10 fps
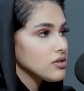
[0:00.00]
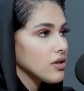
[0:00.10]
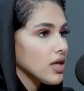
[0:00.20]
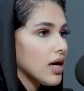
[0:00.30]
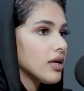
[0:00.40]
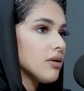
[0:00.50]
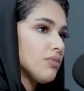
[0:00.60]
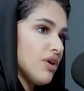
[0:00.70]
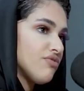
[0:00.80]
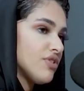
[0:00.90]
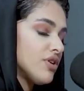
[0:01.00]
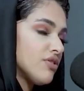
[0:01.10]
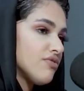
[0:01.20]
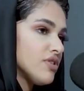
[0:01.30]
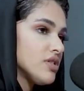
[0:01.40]
so that I can pay for a
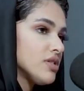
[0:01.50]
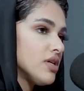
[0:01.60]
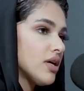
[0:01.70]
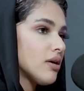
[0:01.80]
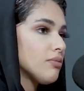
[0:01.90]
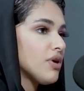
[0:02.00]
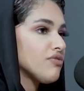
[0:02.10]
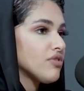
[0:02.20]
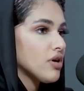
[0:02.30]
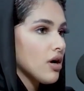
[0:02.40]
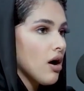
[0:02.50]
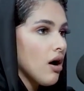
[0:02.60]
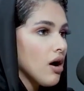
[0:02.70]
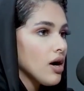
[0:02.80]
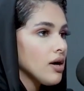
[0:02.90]
university, I can pay for a
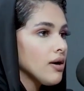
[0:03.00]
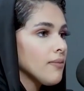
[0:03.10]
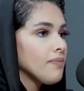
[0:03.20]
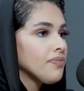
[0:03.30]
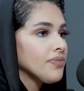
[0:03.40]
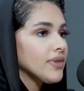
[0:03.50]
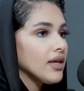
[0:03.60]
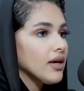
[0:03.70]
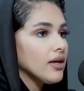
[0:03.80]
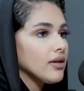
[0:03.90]
car. And